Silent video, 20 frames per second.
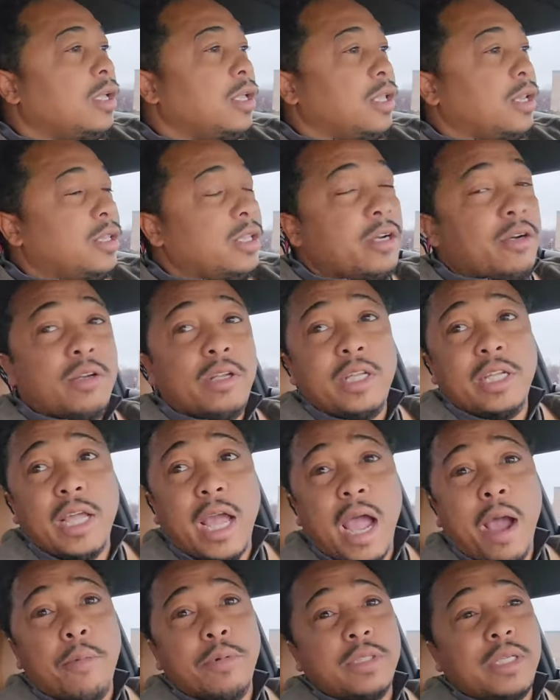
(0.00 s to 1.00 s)
literally,
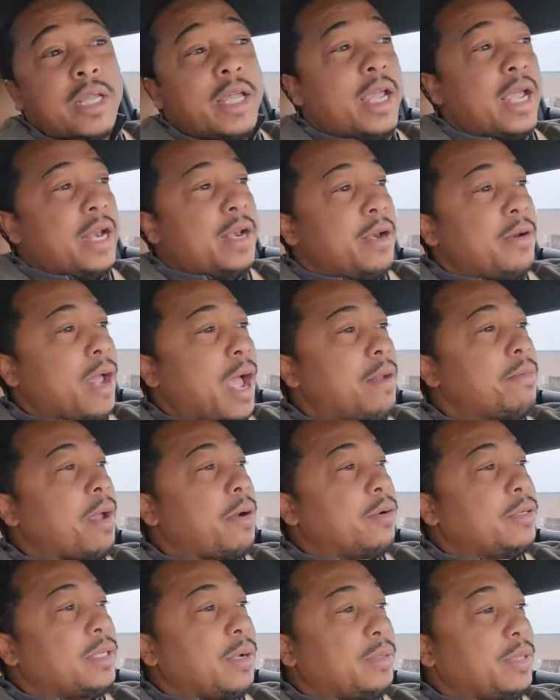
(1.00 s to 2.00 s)
I was hit, I'm not
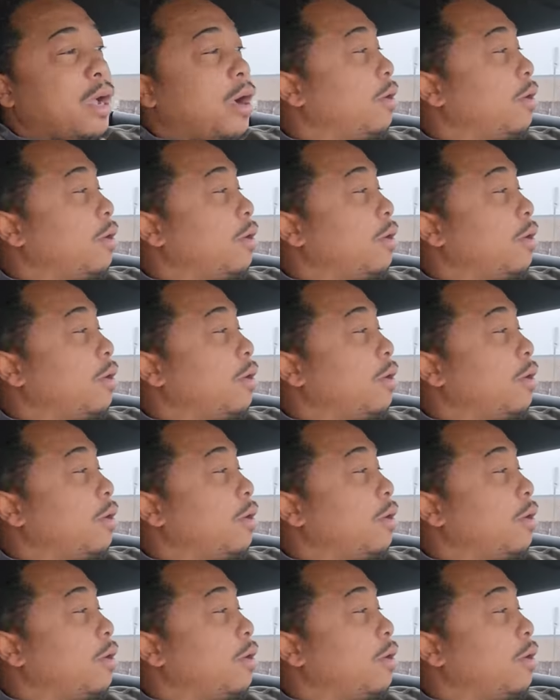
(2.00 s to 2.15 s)
going to say with the